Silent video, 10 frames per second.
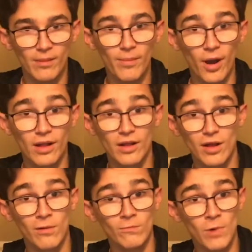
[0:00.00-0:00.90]
But
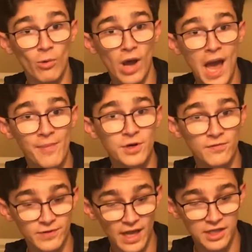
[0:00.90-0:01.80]
what will happen if
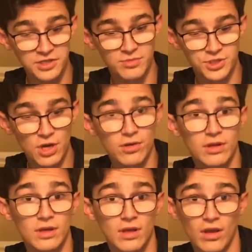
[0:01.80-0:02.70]
we add some salt
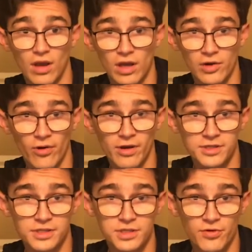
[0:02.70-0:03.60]
across
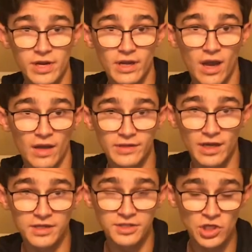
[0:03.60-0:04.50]
the string on the
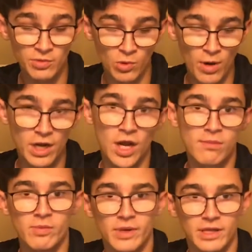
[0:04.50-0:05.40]
ice cube and wait a
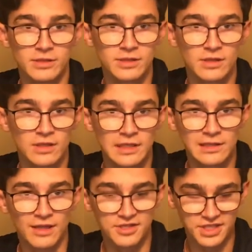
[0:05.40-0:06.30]
couple minutes?
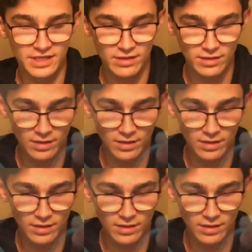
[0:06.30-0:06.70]
Let's see.